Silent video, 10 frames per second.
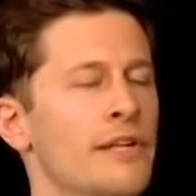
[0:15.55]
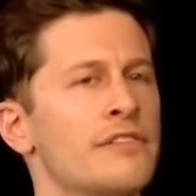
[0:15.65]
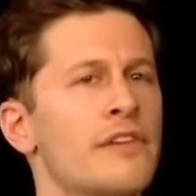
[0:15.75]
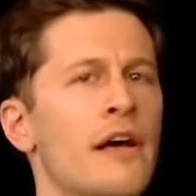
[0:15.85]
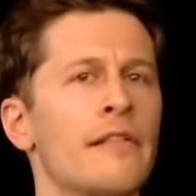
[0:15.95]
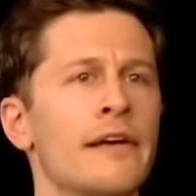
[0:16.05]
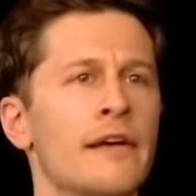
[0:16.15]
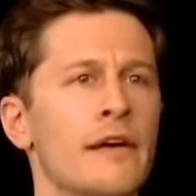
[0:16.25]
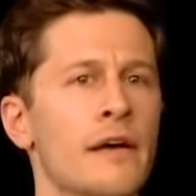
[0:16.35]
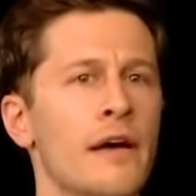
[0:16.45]
But it's not
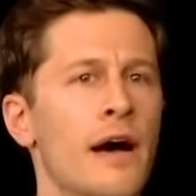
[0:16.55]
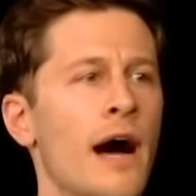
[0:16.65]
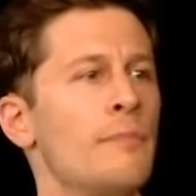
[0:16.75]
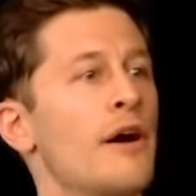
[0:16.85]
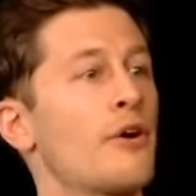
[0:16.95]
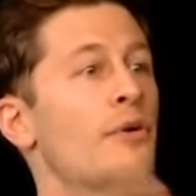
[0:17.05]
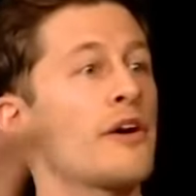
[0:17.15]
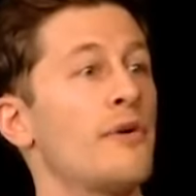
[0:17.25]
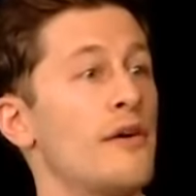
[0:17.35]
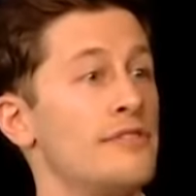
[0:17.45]
like I'm not
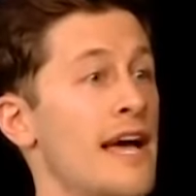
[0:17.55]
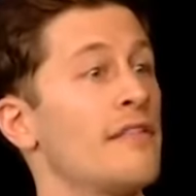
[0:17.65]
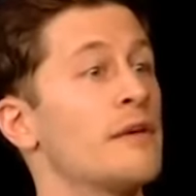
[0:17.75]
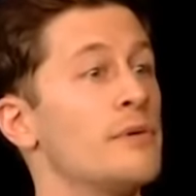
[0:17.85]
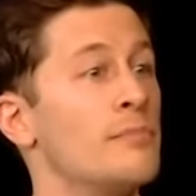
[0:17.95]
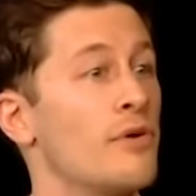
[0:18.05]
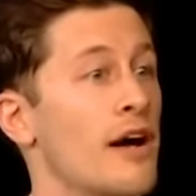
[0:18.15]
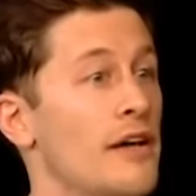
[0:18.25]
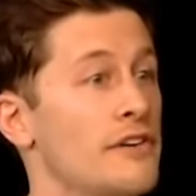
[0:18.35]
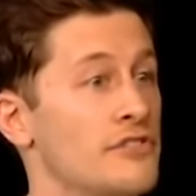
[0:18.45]
going around telling people
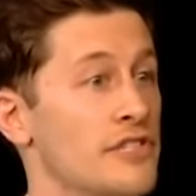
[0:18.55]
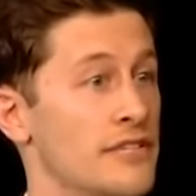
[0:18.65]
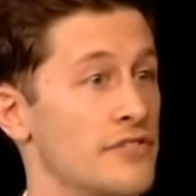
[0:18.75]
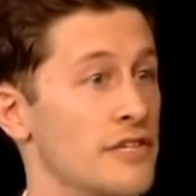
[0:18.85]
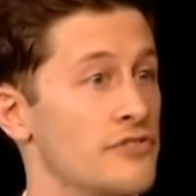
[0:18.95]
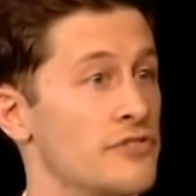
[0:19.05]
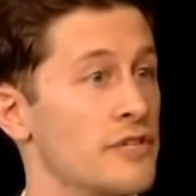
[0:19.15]
God doesn't exist.